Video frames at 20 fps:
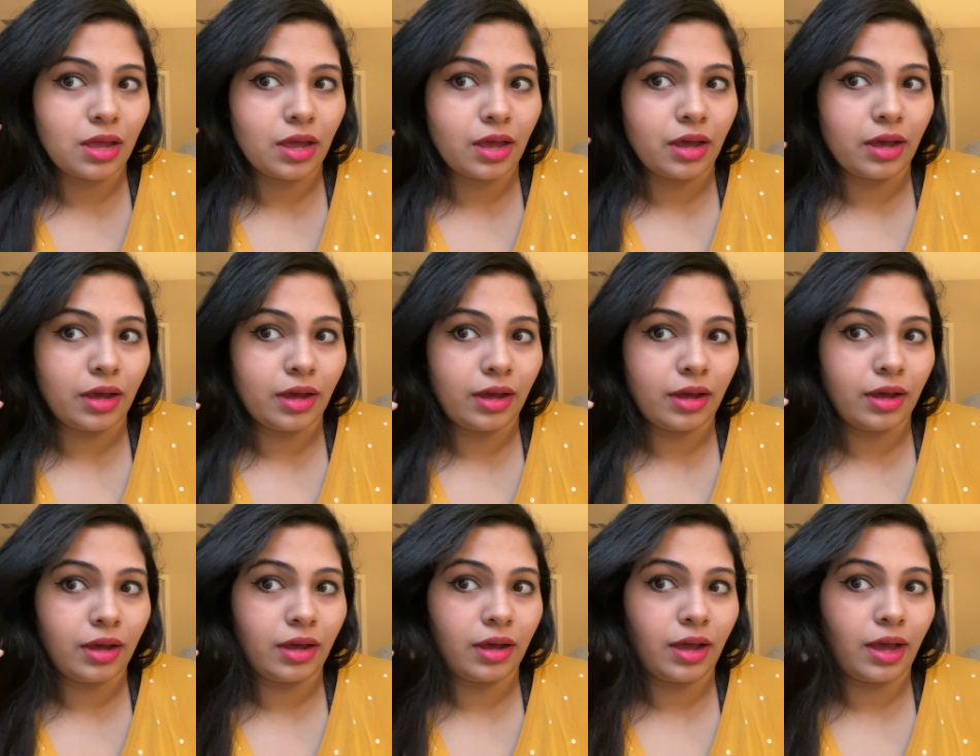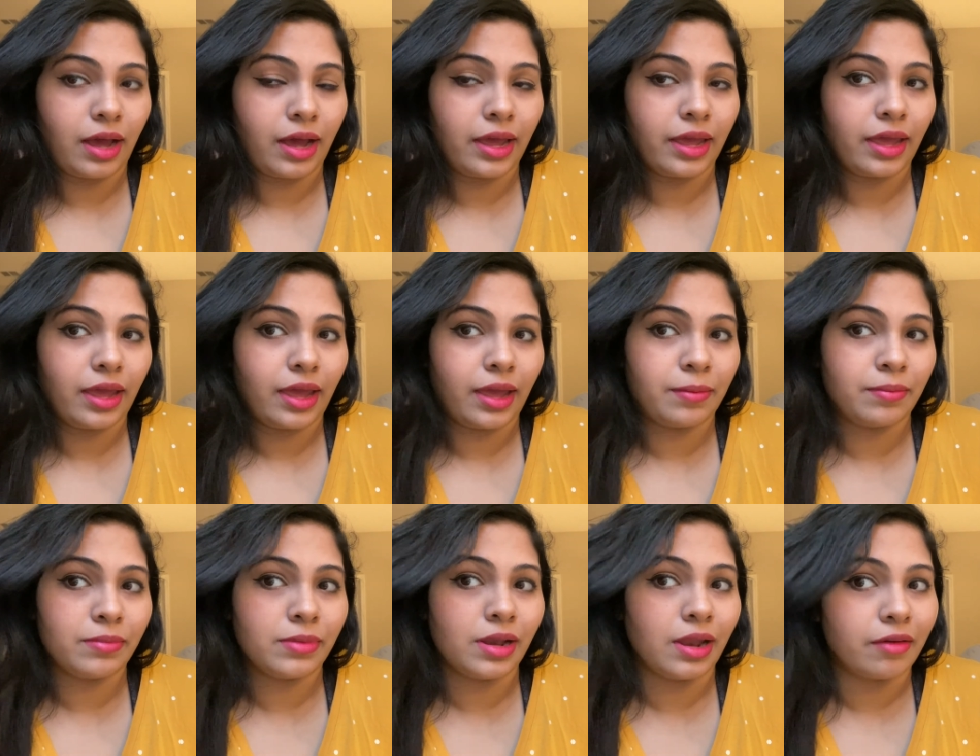I
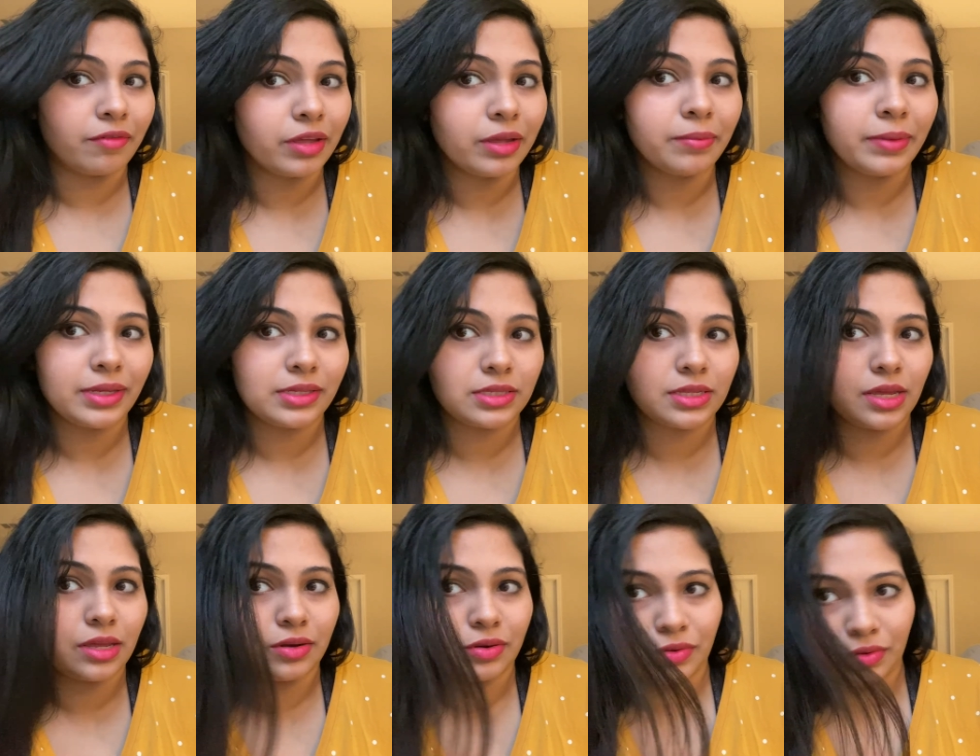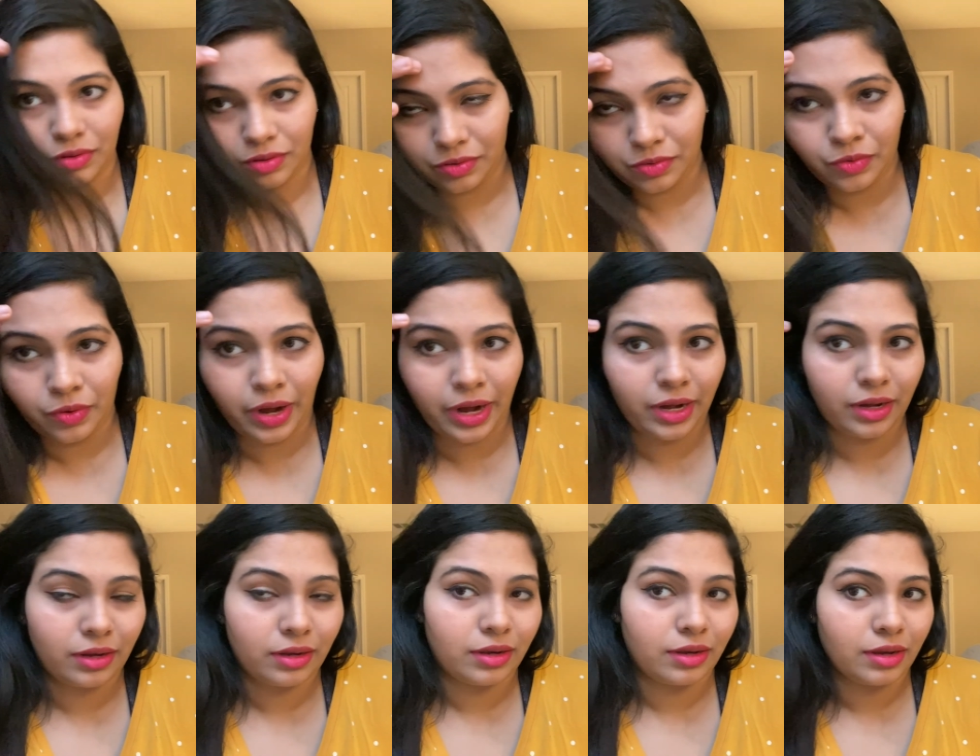am loving my skin
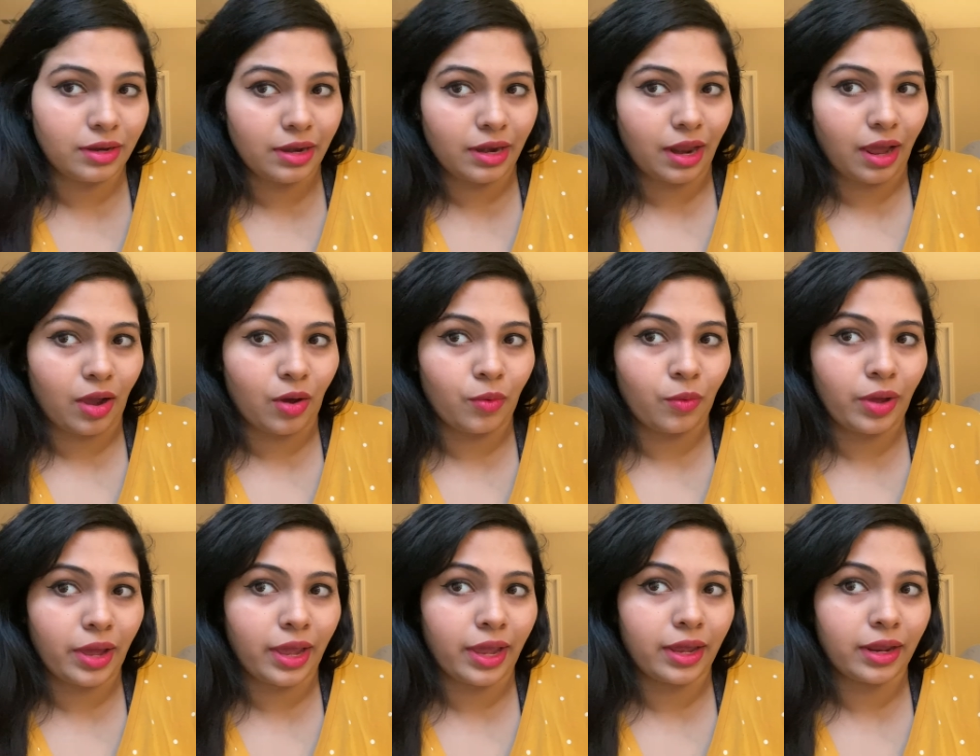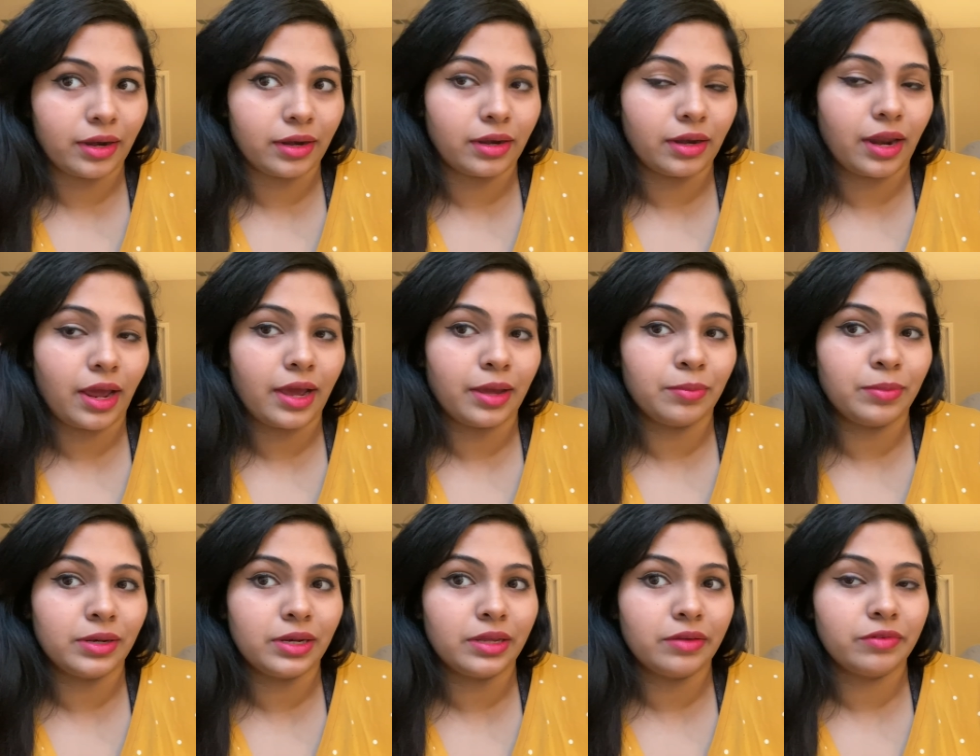right now, and I
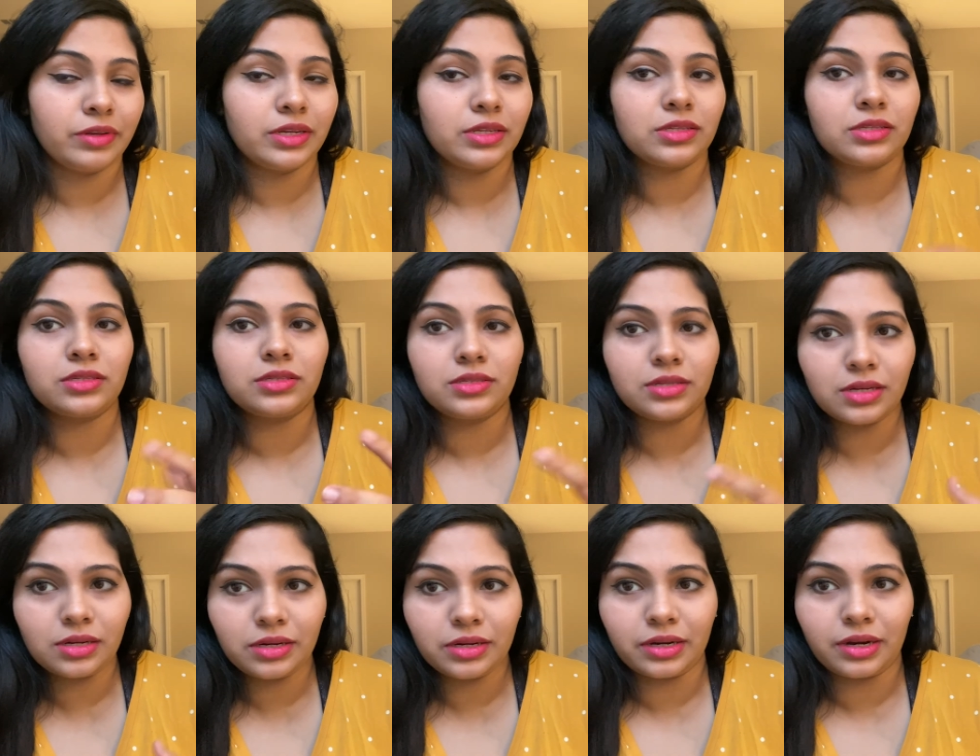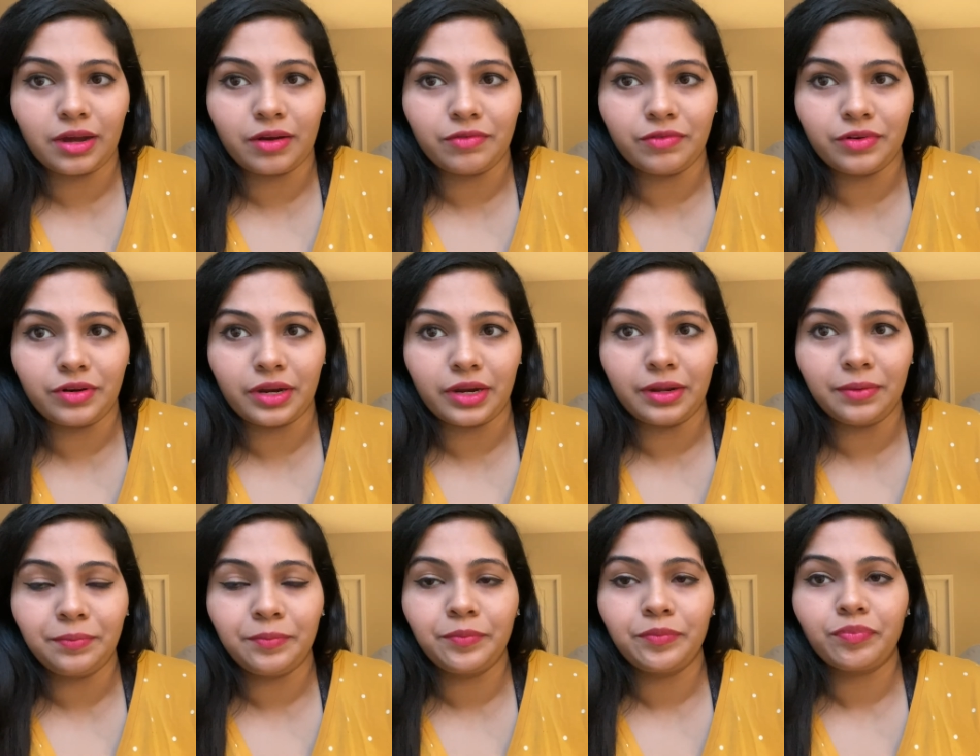believe it is still
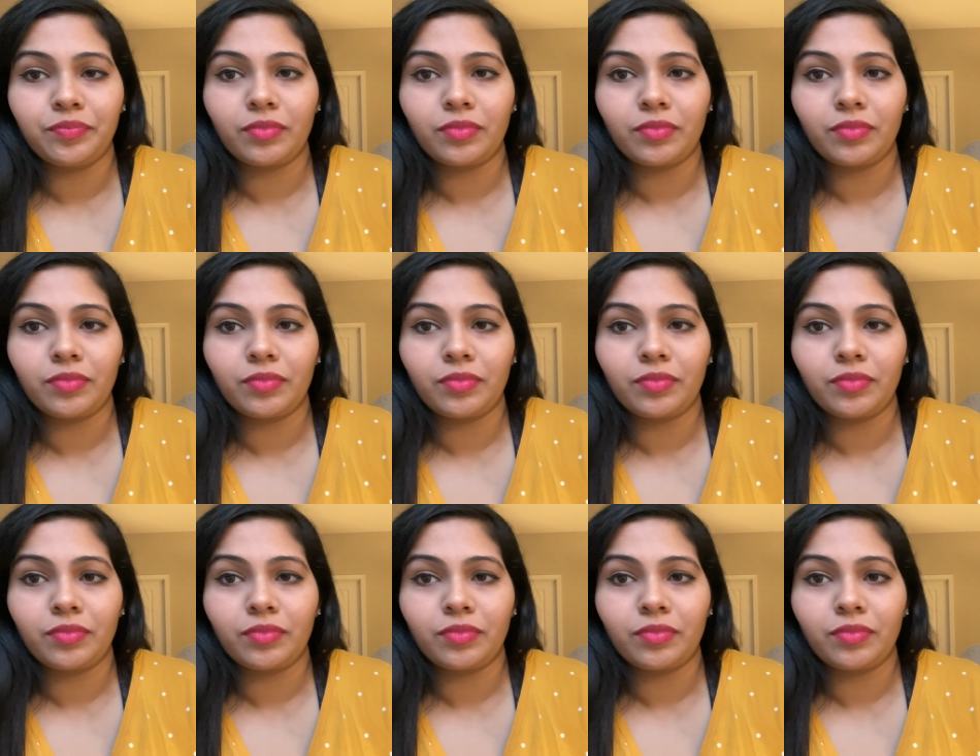recovering.